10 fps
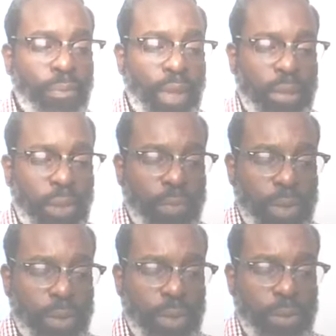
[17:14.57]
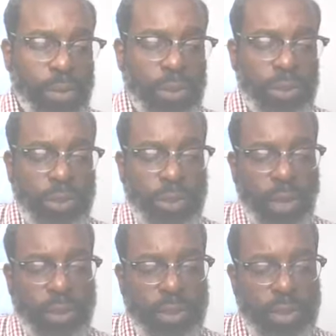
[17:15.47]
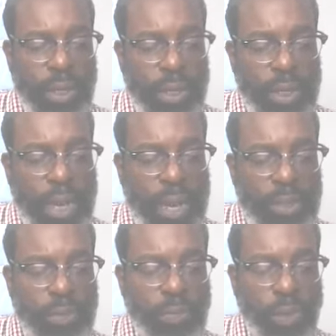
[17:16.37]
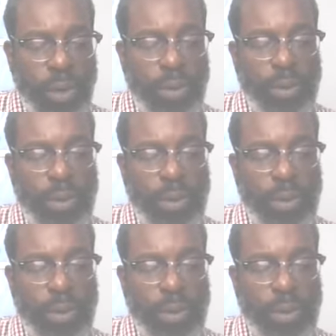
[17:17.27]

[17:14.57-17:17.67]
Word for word: that when you start to study God's Word,